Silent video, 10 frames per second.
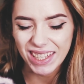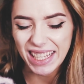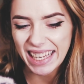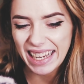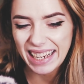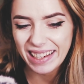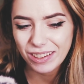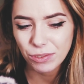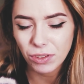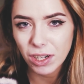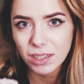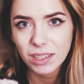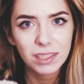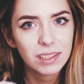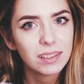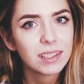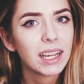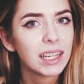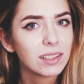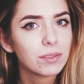yeah, fog is
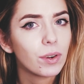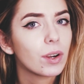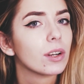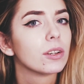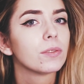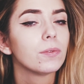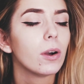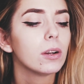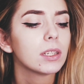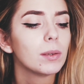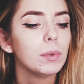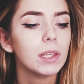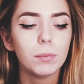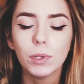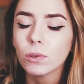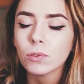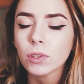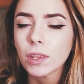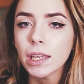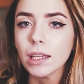kind of hard. Fog can be a
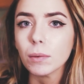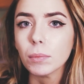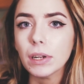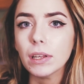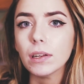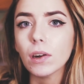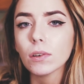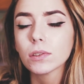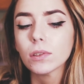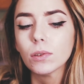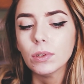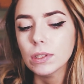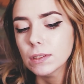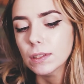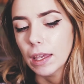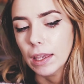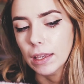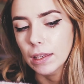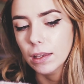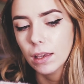beautiful thing, but it also is
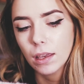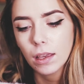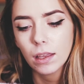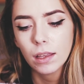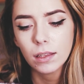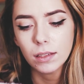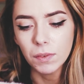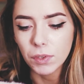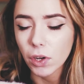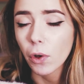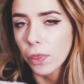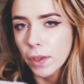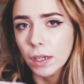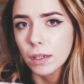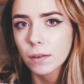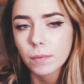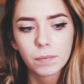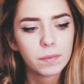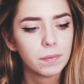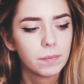a difficult thing,
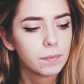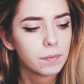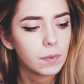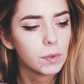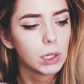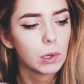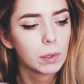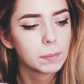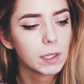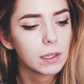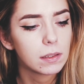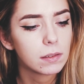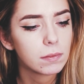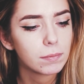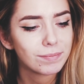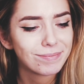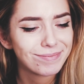if you know what I'm saying.